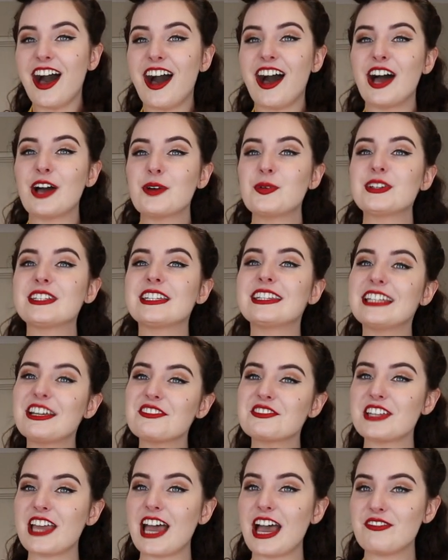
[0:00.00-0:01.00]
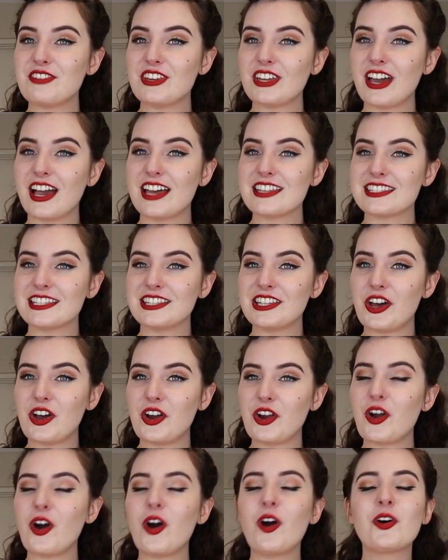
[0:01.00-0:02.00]
I would love to have you guys
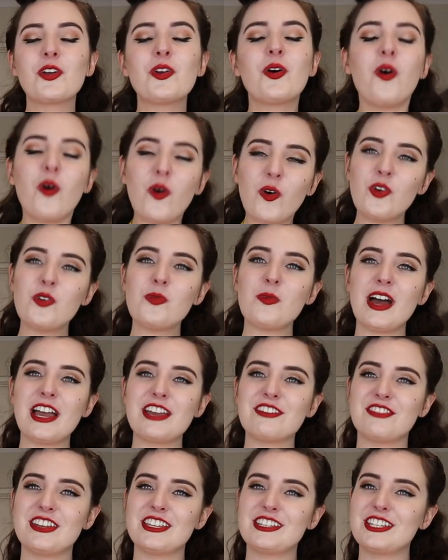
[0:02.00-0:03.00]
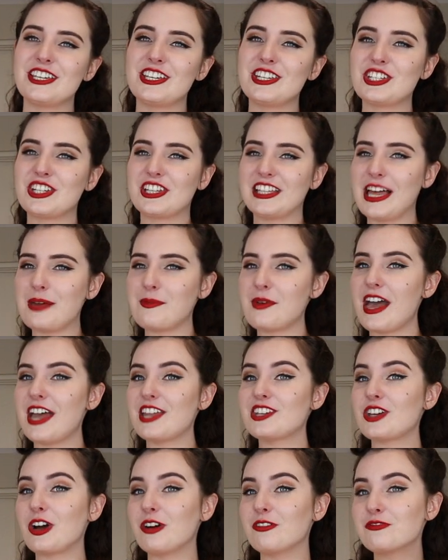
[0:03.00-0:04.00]
along on all my vintage glamour and
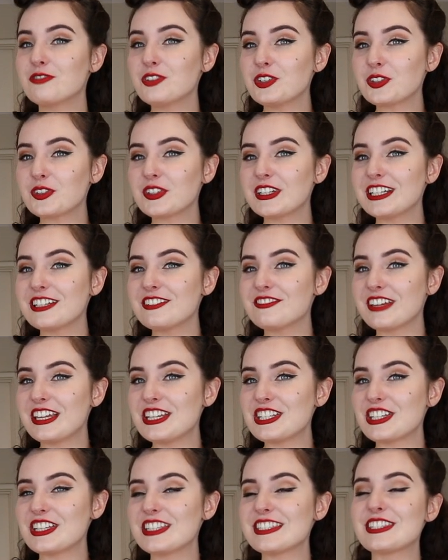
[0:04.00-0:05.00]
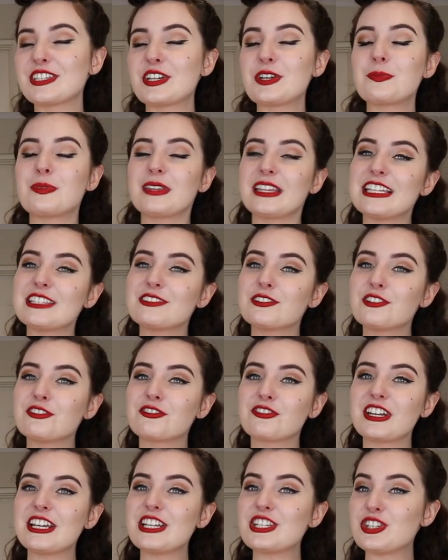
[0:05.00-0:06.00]
tomfoolery adventures, so please feel
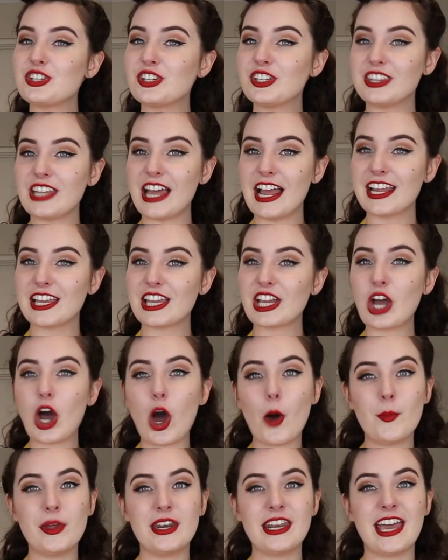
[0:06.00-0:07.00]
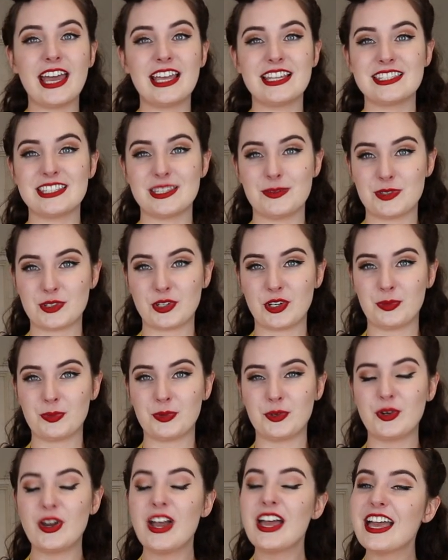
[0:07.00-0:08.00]
free to like, comment, and subscribe,
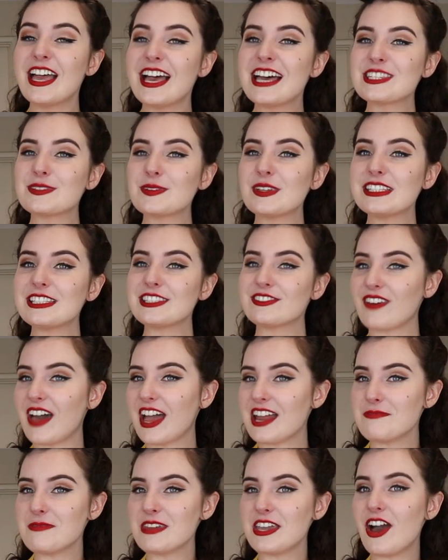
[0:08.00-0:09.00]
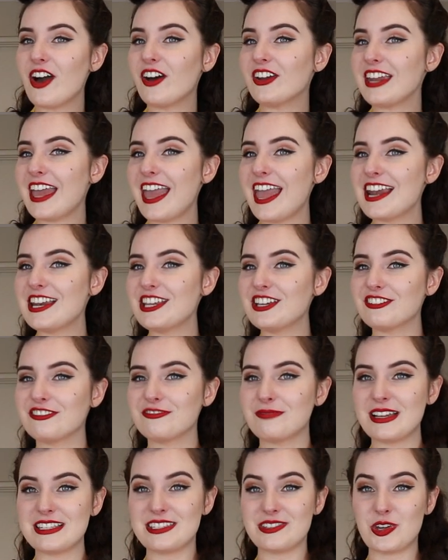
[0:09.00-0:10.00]
as well as find me on any of
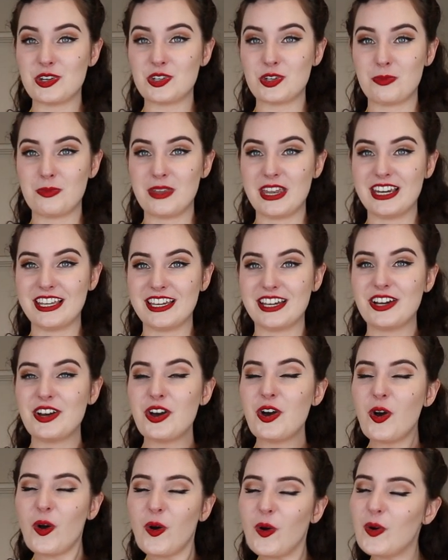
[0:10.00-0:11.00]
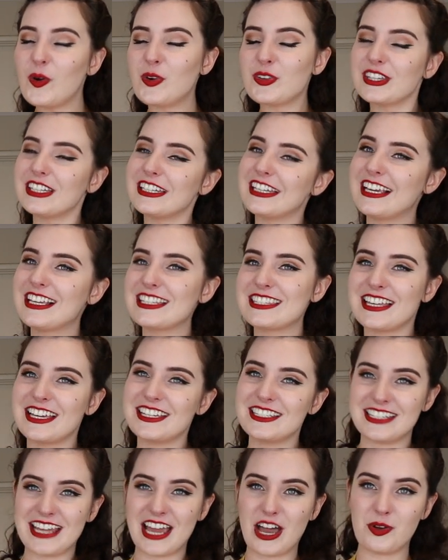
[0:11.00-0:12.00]
my social media. All the links are
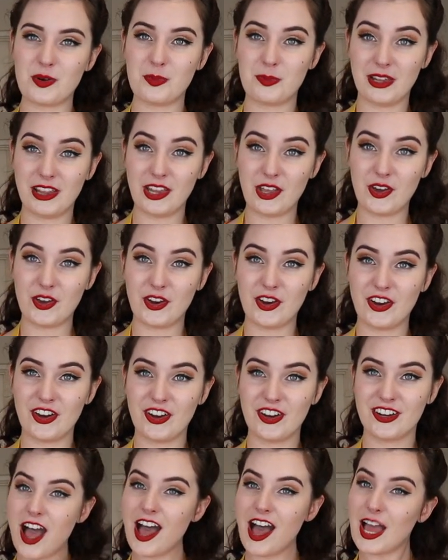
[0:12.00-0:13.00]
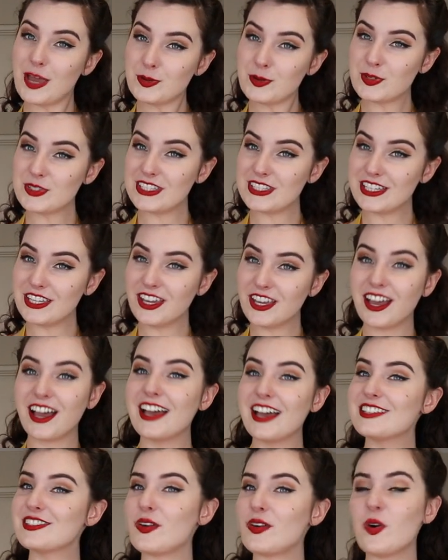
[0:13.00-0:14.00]
down below. I will see you
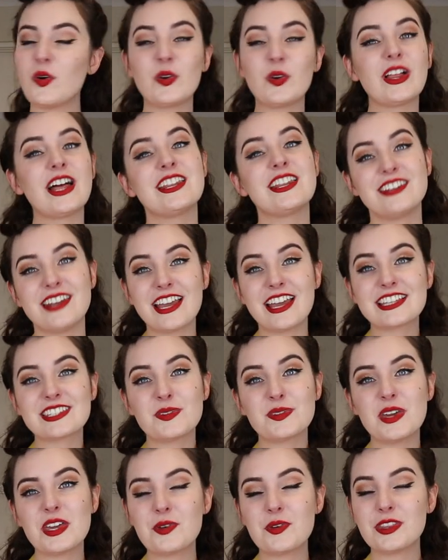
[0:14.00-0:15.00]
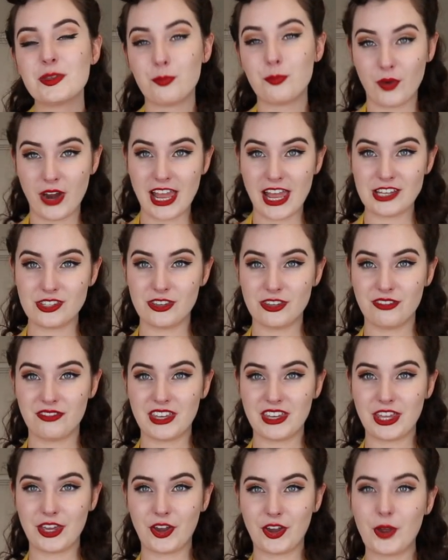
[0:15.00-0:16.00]
guys all next week with a brand new
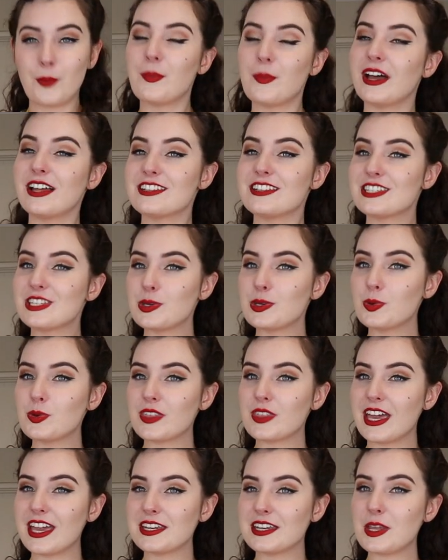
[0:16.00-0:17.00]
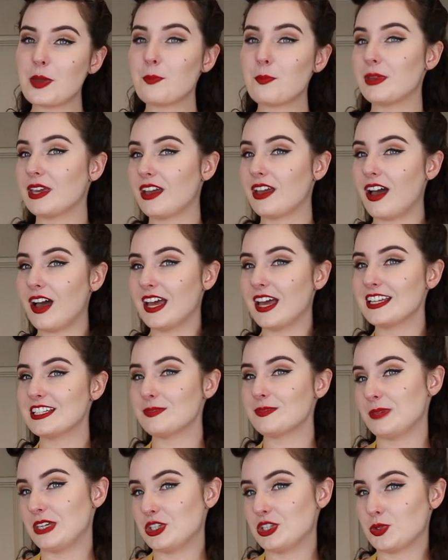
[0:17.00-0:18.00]
video, but until then, be kind,
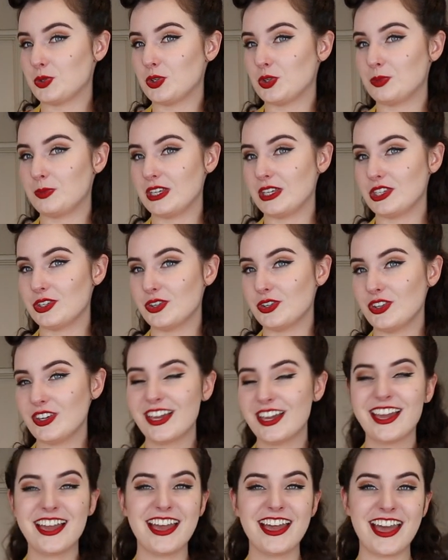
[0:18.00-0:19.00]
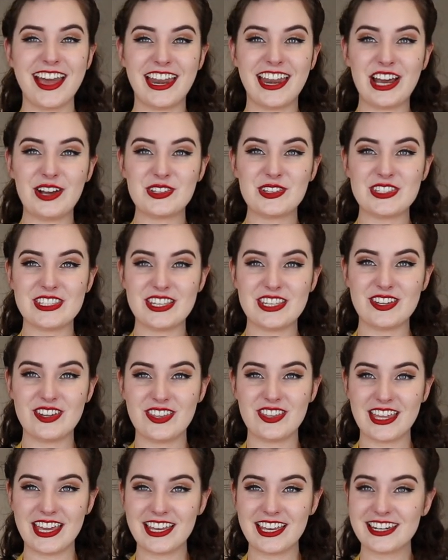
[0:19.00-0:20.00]
be true, be you, and I'll see you
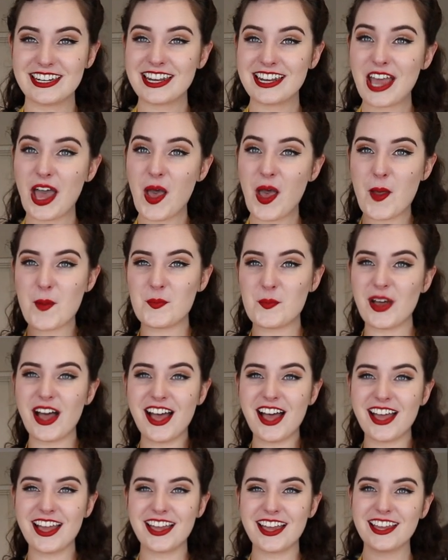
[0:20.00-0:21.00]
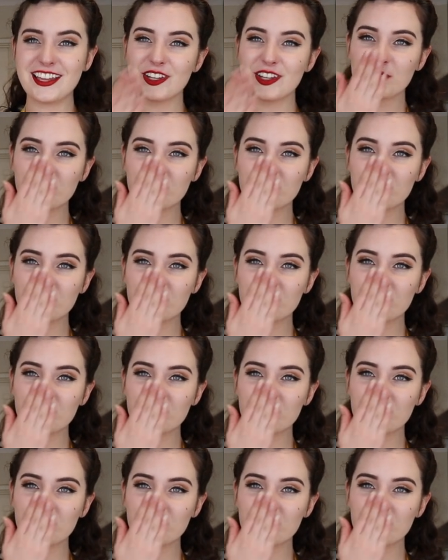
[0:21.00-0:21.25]
then. Bye!